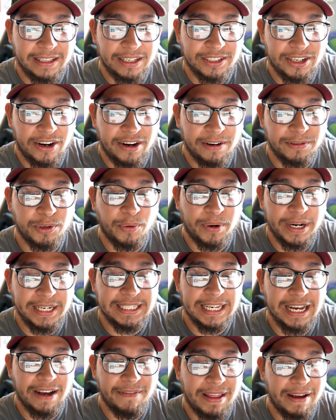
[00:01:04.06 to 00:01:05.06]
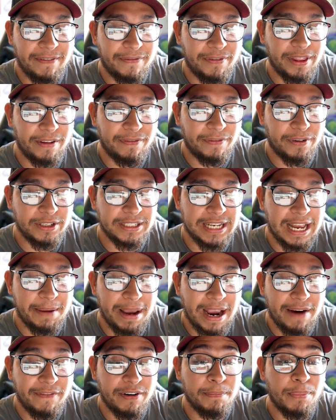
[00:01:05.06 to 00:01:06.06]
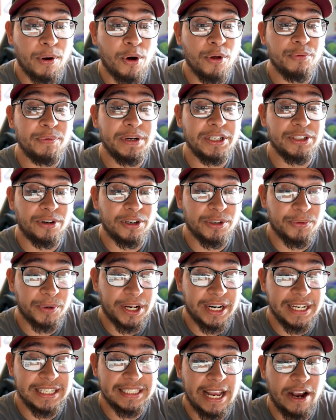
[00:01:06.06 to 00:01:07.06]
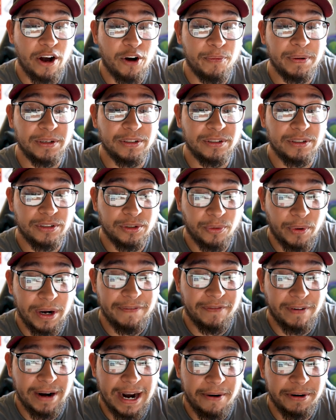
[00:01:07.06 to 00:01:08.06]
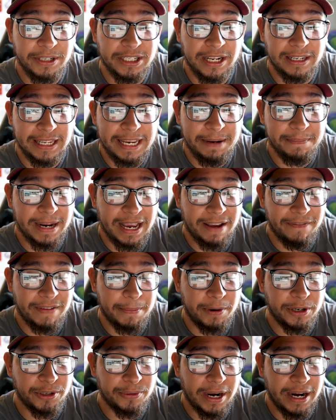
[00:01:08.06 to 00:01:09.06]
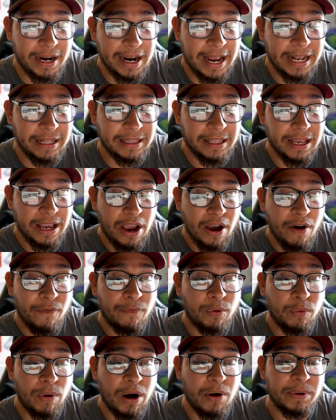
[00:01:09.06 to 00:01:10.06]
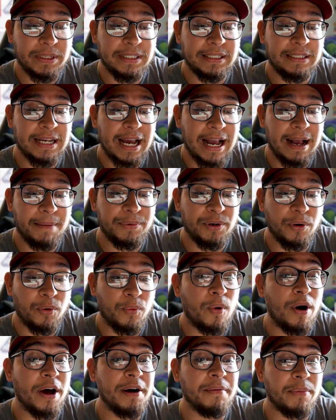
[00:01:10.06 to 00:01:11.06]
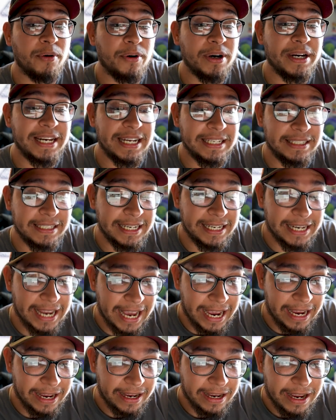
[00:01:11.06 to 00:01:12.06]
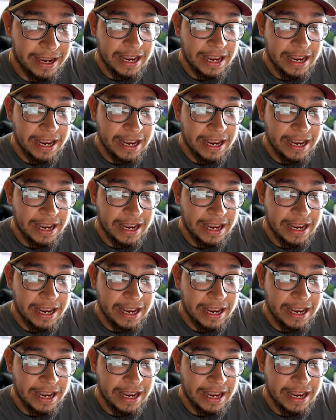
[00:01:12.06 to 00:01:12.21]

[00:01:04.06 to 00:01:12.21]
the start of 2012 that for the first time ever, both resorts were going to stay open 24 hours on Leap Day, February 29th, for what was dubbed One More Disney Day.